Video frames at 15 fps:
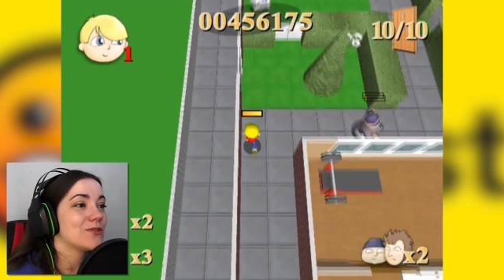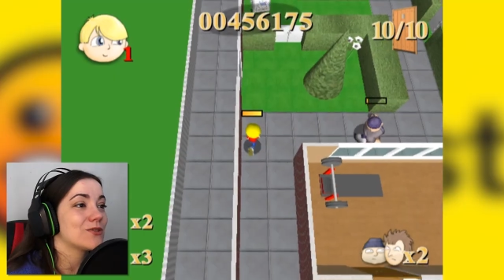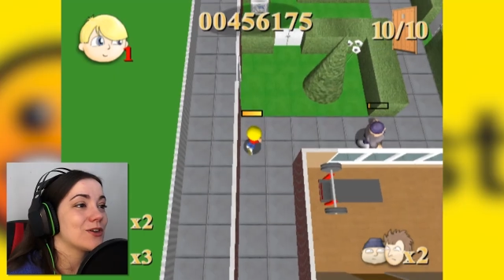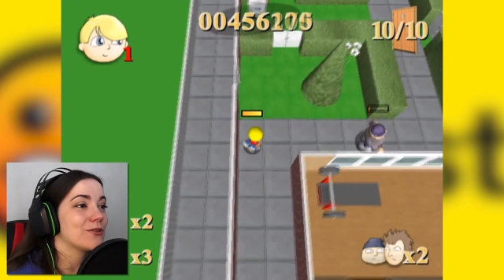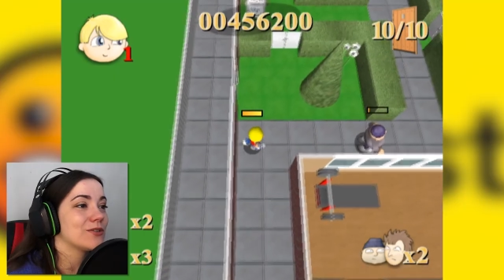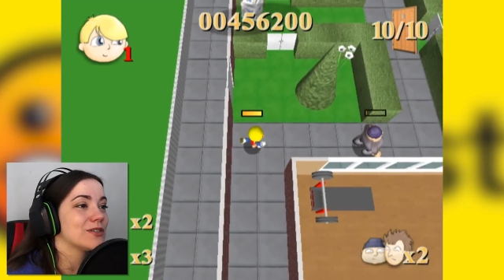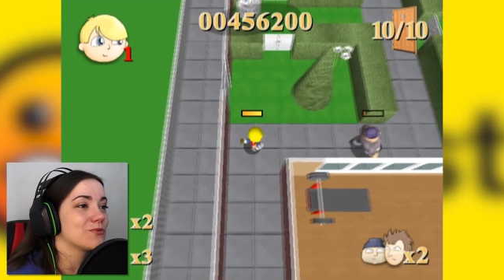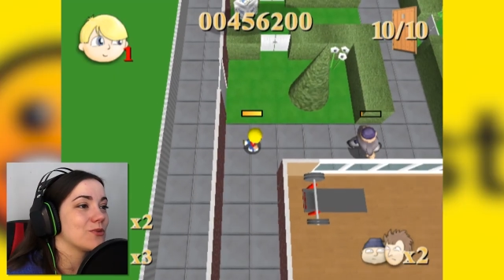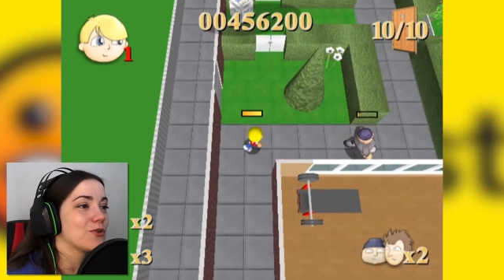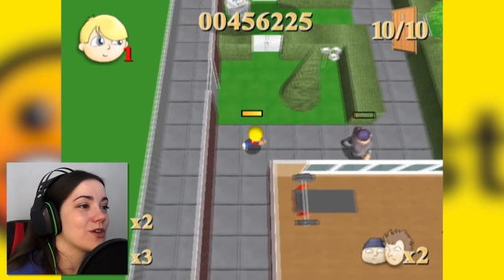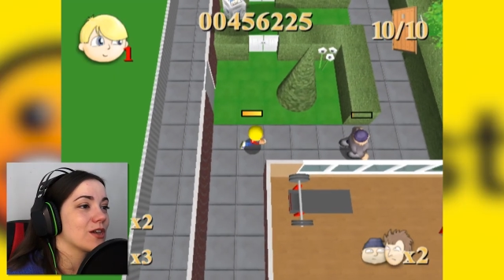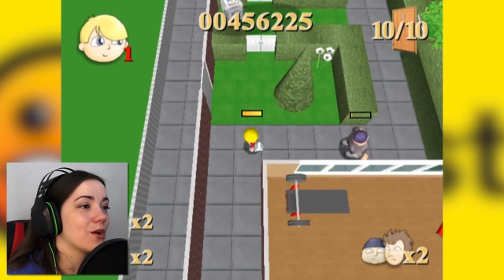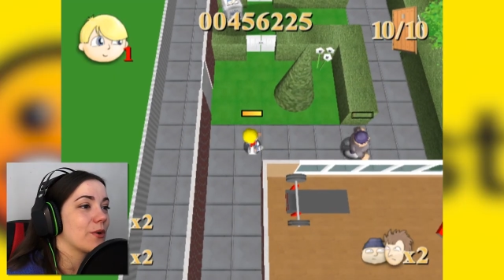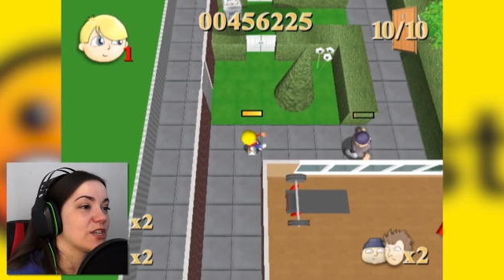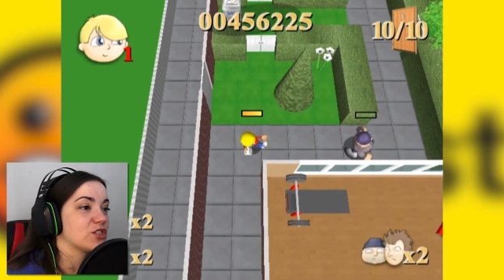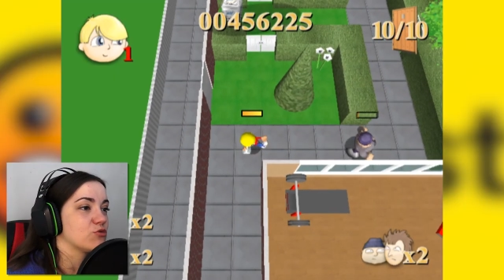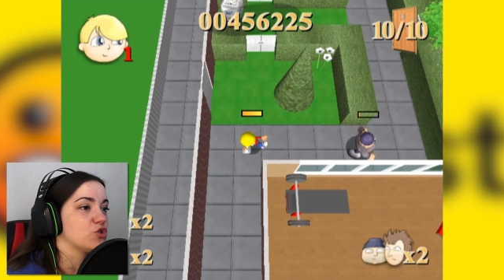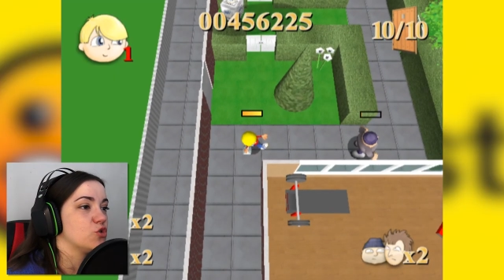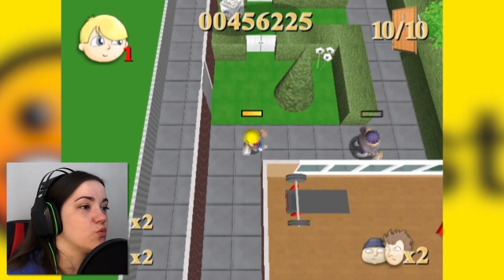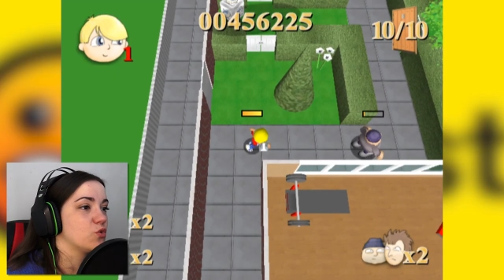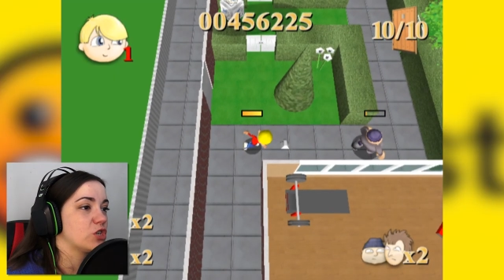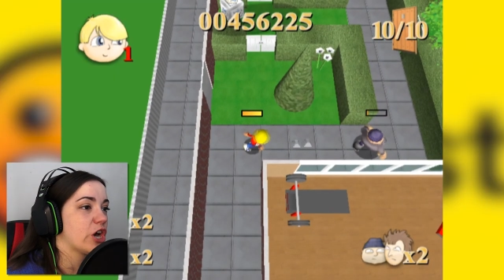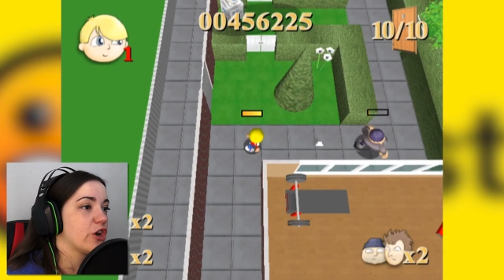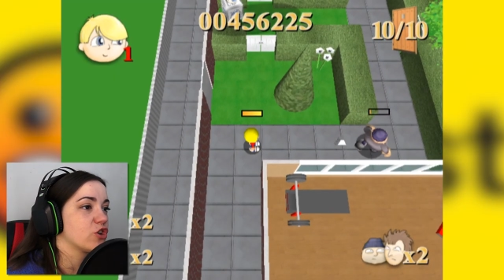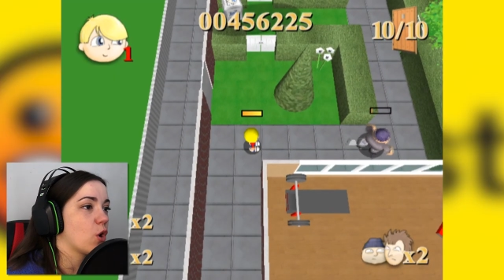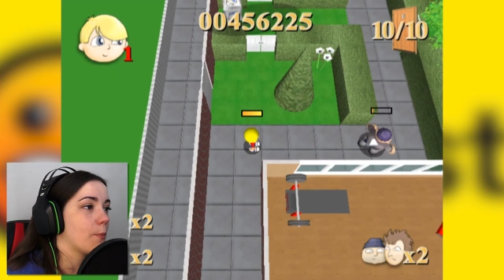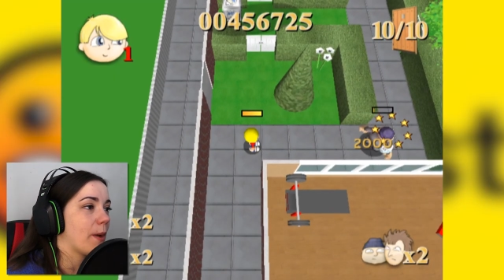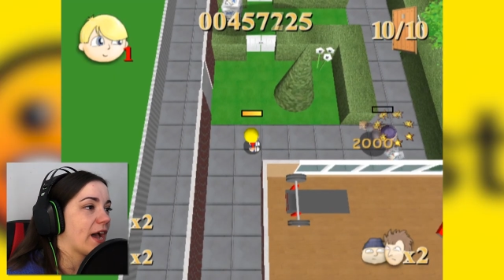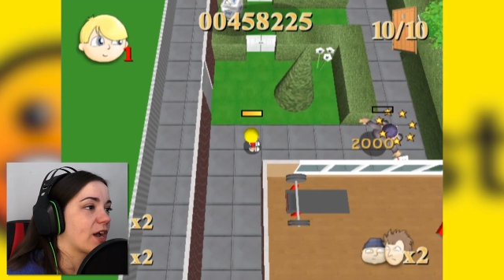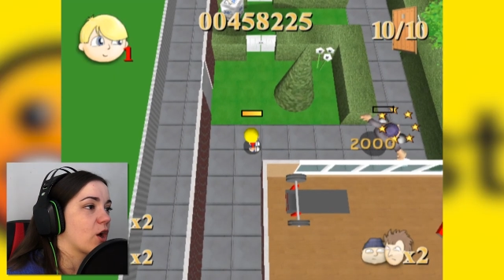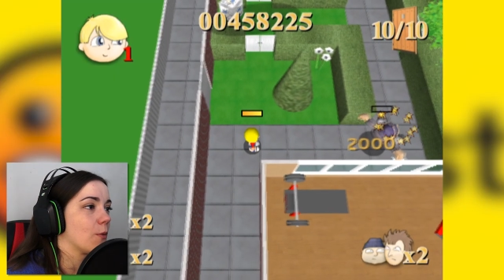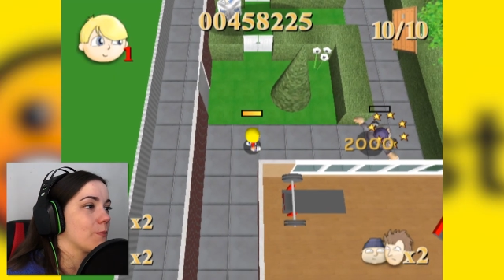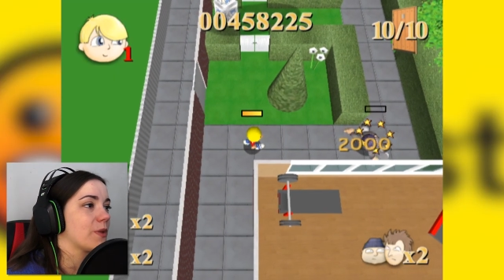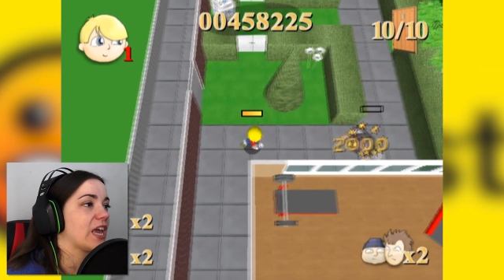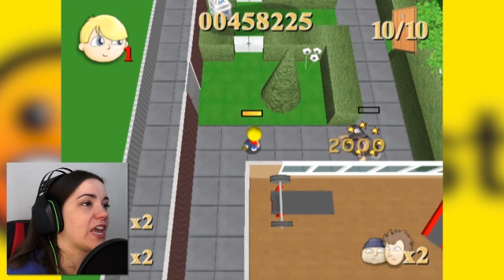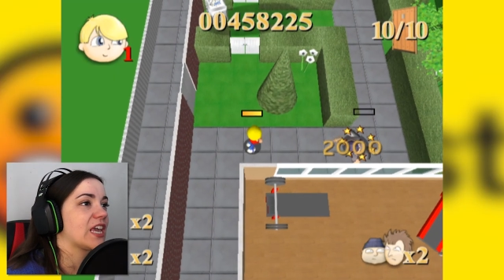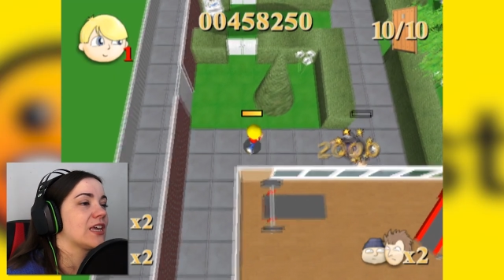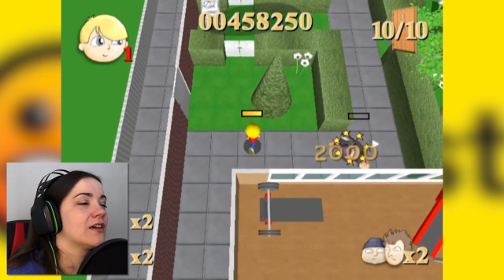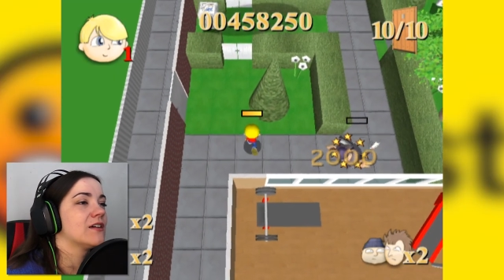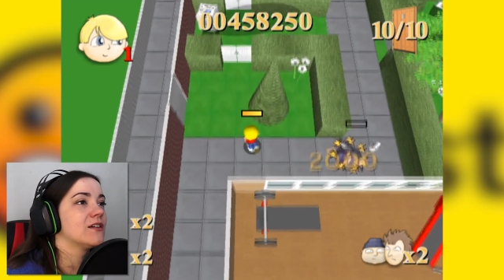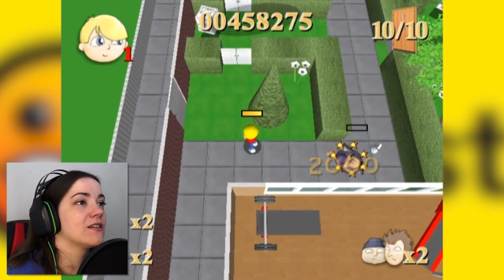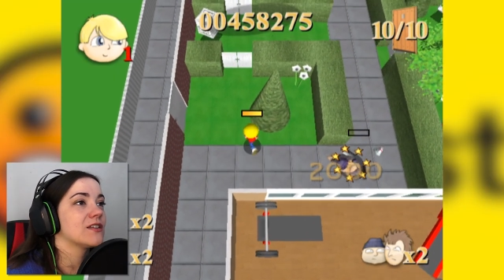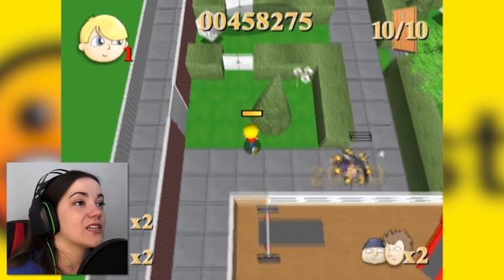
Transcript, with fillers: oh no, he's walking away. Don't you turn your back on me.